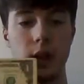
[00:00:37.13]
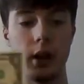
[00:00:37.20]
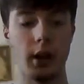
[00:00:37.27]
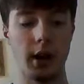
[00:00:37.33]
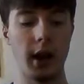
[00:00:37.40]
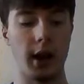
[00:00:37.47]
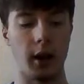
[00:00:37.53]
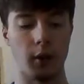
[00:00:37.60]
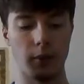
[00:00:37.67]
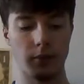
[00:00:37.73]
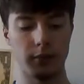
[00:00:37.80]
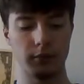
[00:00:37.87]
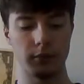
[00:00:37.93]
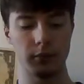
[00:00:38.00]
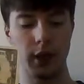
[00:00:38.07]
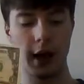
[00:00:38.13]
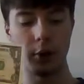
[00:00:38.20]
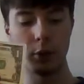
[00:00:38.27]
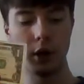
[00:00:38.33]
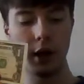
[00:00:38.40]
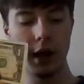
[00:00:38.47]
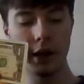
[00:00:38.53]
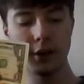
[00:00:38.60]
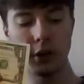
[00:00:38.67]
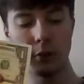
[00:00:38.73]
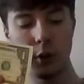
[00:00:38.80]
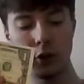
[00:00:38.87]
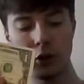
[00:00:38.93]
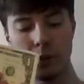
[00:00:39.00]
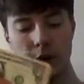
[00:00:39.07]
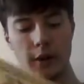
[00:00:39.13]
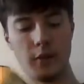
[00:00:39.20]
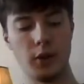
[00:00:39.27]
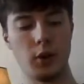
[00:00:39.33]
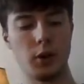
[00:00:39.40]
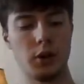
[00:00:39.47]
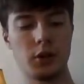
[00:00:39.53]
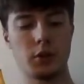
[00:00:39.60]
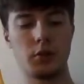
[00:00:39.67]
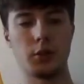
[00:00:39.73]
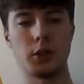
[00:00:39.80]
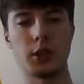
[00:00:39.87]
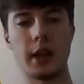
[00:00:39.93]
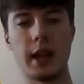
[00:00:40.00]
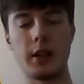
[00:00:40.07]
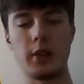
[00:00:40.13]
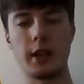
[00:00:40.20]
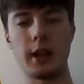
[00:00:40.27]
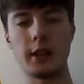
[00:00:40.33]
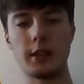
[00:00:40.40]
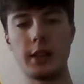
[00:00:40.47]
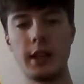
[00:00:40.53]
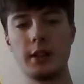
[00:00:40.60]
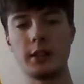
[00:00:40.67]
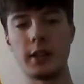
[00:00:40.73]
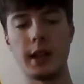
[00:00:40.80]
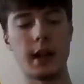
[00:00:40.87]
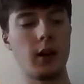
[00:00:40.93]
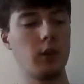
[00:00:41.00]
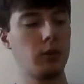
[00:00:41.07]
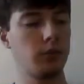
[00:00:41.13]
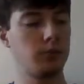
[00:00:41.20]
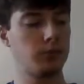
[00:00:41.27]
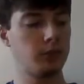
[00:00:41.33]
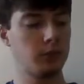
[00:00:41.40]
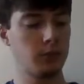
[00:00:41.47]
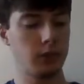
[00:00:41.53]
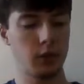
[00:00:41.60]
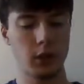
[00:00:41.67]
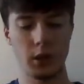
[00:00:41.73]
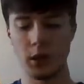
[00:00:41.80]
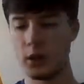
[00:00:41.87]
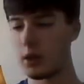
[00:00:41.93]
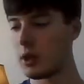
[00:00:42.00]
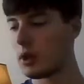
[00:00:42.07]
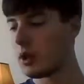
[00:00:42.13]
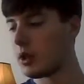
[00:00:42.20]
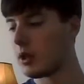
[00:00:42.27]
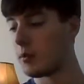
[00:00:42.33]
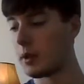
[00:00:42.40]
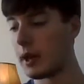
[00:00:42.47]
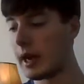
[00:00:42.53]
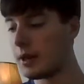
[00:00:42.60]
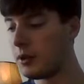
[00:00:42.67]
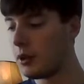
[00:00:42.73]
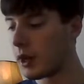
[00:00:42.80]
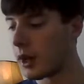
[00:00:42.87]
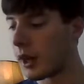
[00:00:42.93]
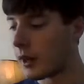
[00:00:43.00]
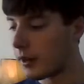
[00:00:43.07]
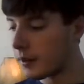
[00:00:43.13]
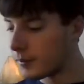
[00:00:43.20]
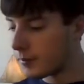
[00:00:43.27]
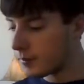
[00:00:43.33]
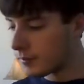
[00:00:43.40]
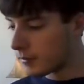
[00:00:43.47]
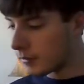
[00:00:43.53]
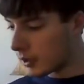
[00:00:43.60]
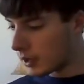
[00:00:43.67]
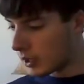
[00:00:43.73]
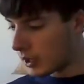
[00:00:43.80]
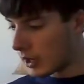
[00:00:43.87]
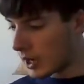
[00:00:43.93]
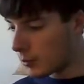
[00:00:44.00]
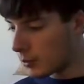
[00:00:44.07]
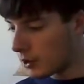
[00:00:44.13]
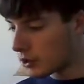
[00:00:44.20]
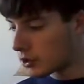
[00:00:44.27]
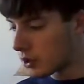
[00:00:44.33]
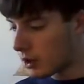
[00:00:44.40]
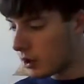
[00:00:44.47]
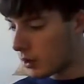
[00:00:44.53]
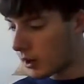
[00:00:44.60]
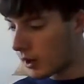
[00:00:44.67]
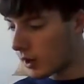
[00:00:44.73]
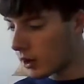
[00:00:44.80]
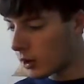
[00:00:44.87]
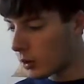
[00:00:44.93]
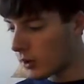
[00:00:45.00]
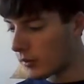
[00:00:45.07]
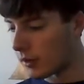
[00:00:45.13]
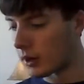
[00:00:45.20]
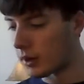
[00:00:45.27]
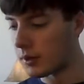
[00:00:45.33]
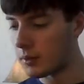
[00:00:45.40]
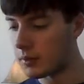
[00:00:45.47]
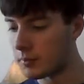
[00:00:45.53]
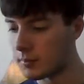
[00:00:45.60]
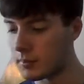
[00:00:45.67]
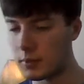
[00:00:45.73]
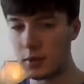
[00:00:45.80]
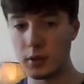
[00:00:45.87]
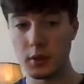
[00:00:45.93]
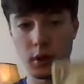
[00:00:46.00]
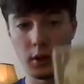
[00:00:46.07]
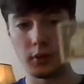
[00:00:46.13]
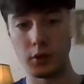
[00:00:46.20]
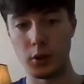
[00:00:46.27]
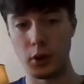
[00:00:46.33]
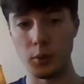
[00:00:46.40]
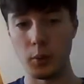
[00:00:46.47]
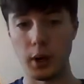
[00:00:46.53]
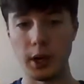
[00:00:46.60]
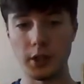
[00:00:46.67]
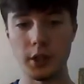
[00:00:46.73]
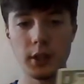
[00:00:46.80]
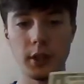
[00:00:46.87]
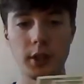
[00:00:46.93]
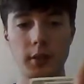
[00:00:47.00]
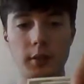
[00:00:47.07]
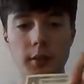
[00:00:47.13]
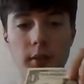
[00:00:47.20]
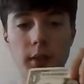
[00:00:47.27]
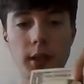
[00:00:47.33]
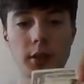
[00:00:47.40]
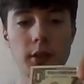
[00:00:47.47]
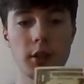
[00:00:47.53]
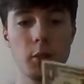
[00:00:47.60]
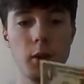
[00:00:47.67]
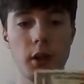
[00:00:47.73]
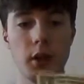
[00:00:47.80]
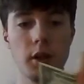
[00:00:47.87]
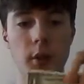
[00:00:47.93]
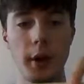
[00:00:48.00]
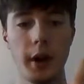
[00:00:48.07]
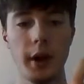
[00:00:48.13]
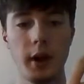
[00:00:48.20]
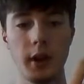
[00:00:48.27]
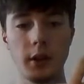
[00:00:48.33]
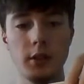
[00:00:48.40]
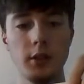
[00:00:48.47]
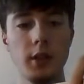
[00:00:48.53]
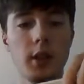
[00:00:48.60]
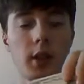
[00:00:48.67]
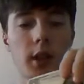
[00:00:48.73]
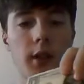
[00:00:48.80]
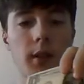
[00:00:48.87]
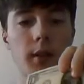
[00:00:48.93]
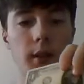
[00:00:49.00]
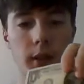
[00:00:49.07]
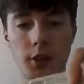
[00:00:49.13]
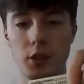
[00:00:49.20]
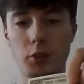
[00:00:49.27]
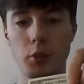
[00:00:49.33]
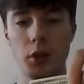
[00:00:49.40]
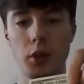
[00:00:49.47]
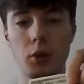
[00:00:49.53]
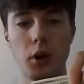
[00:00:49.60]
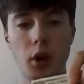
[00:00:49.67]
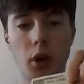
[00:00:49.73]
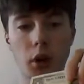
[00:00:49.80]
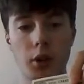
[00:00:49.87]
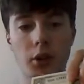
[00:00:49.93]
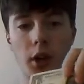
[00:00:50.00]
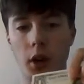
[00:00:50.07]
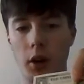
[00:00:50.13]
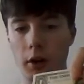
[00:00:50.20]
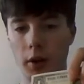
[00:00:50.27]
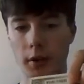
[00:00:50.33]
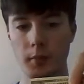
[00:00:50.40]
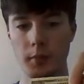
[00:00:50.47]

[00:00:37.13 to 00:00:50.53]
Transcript: Now, I realize that most of my viewers reside in the United States now, but I do not. And I'm going to show you our equivalent of George Washington. This is what this is what you call a dollar.